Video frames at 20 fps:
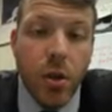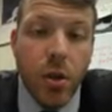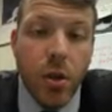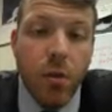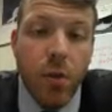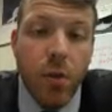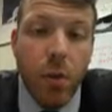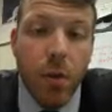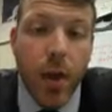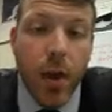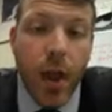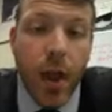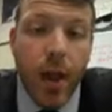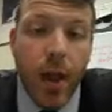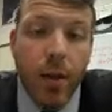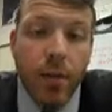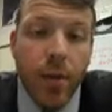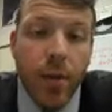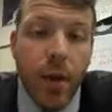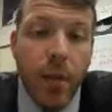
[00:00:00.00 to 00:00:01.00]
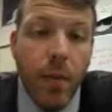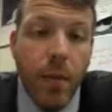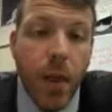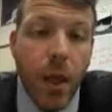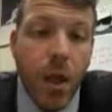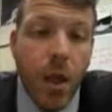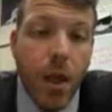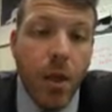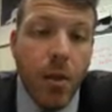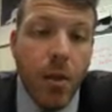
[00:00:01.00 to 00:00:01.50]
of where we have.
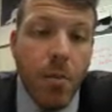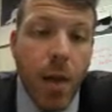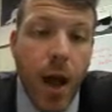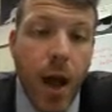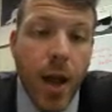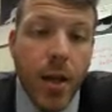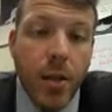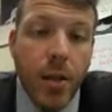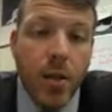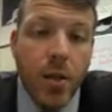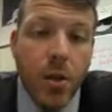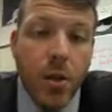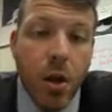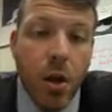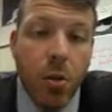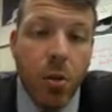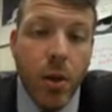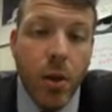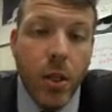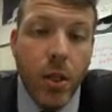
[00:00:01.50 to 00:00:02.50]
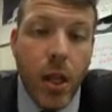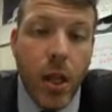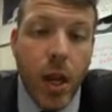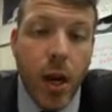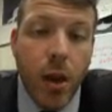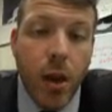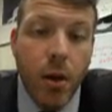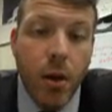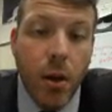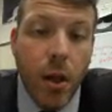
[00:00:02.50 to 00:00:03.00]
The minus is always
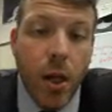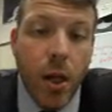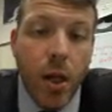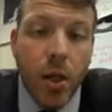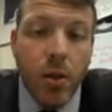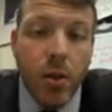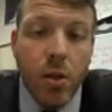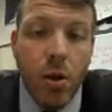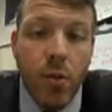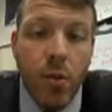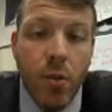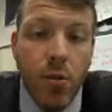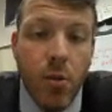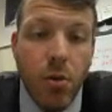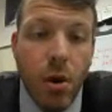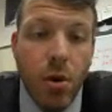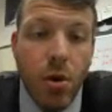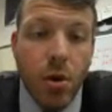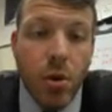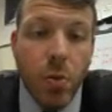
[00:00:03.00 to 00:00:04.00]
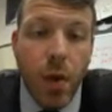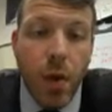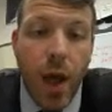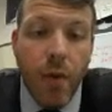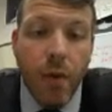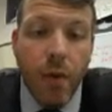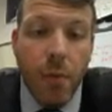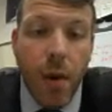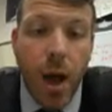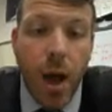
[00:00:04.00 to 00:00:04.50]
there. And so if you notice, we
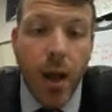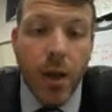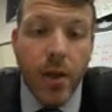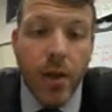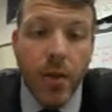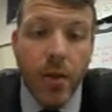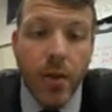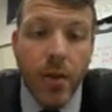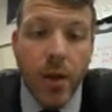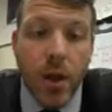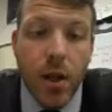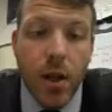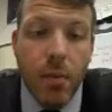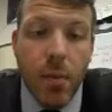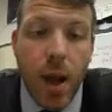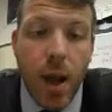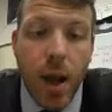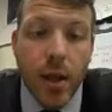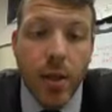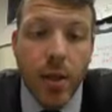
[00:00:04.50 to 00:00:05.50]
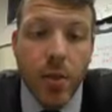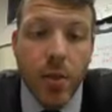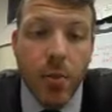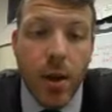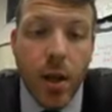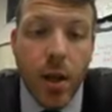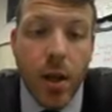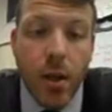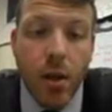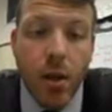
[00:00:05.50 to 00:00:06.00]
have a minus and a minus
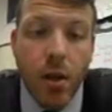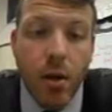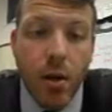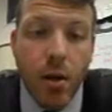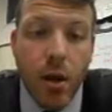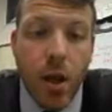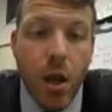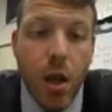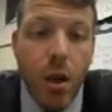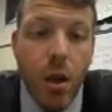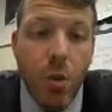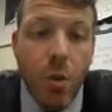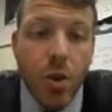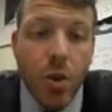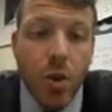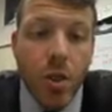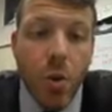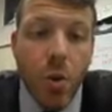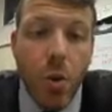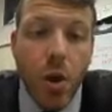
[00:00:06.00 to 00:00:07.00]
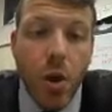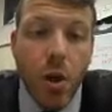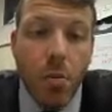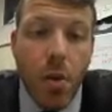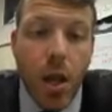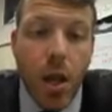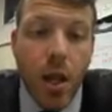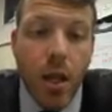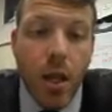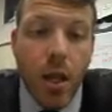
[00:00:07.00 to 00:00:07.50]
right here, which is going to
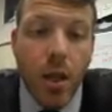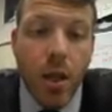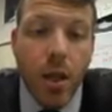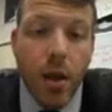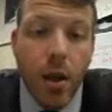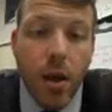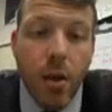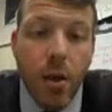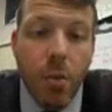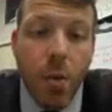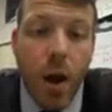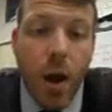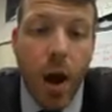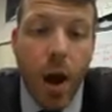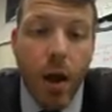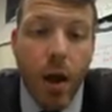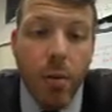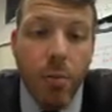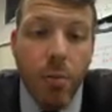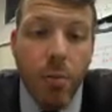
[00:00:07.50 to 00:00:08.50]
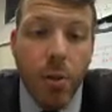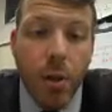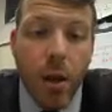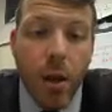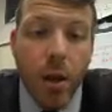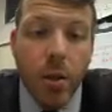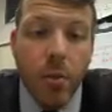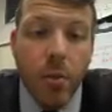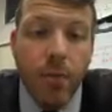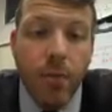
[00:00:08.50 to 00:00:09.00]
make y
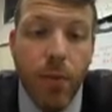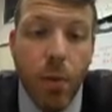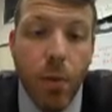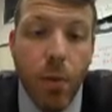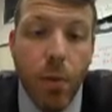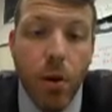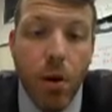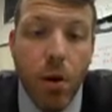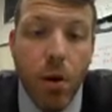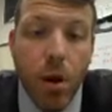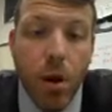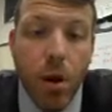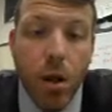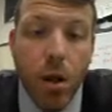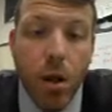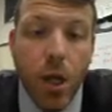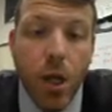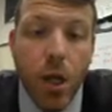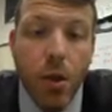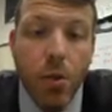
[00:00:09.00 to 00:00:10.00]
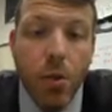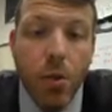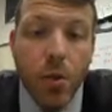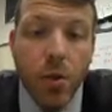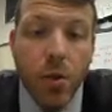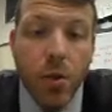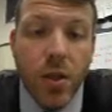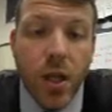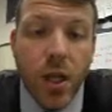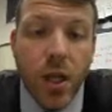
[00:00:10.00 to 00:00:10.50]
plus 4
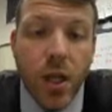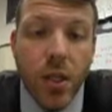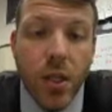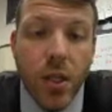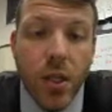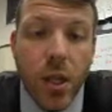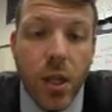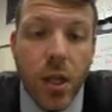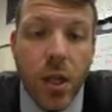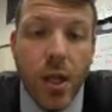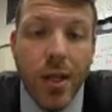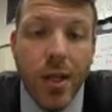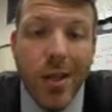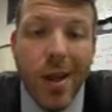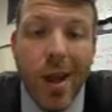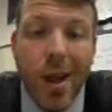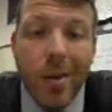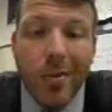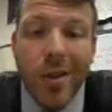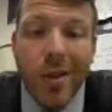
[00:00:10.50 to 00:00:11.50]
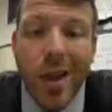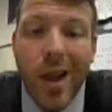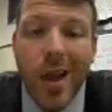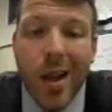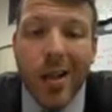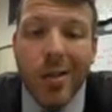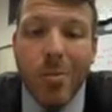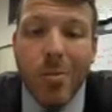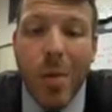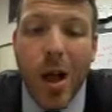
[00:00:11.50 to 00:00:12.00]
equals 6 times
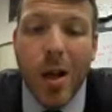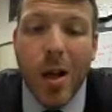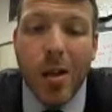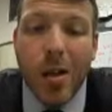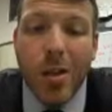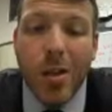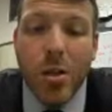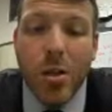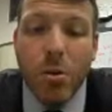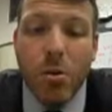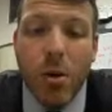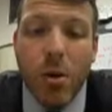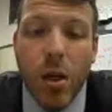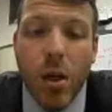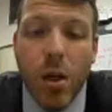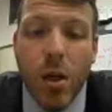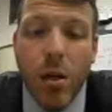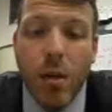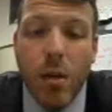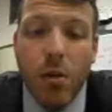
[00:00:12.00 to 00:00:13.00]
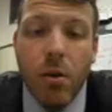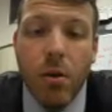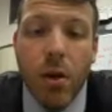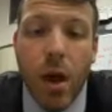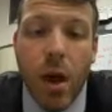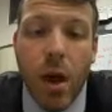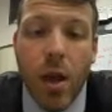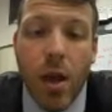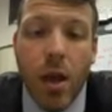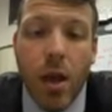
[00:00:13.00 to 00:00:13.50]
x minus 3.
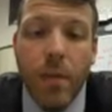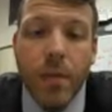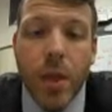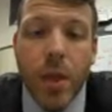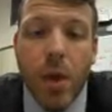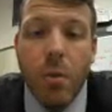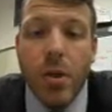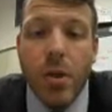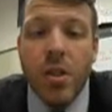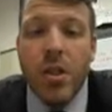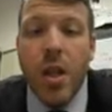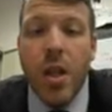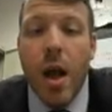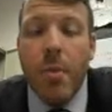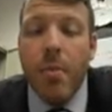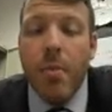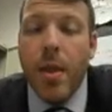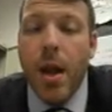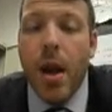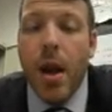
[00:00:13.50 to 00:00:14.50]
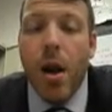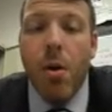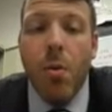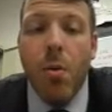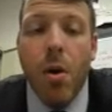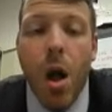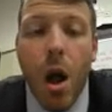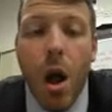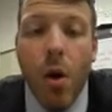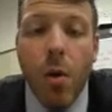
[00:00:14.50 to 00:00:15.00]
Okay? And we stop there.
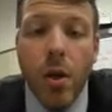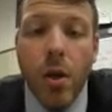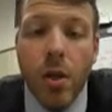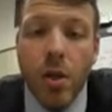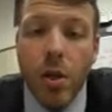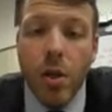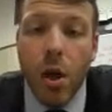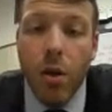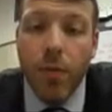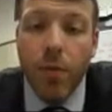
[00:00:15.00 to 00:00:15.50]
We're not going to solve